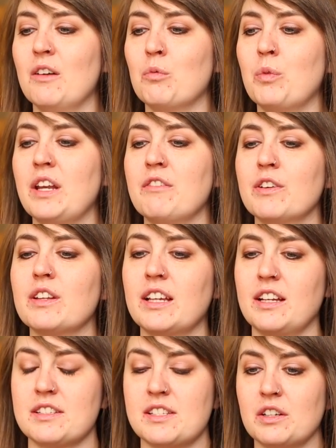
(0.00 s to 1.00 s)
When I felt like
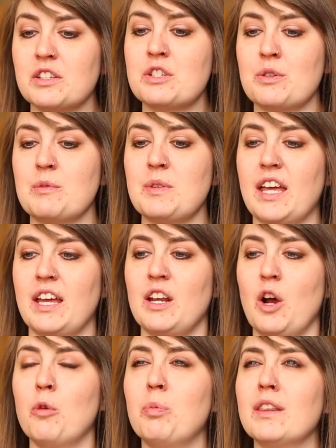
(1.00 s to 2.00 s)
God started showing me that, it
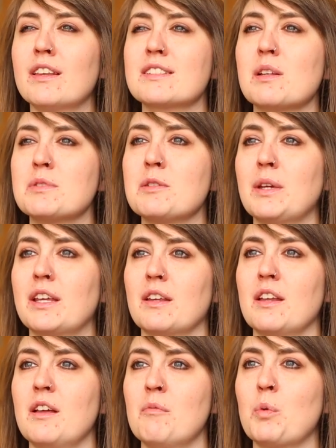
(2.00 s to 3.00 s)
opened things up to make
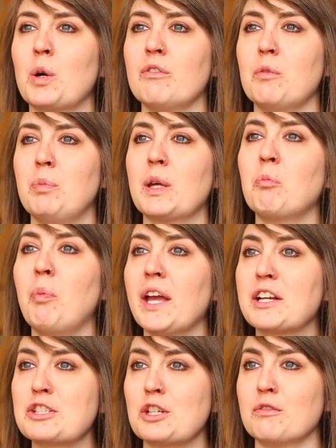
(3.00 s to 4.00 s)
it more of a big
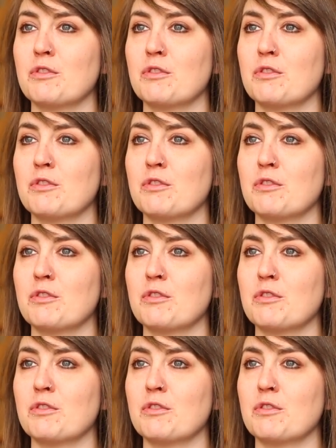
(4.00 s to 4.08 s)
picture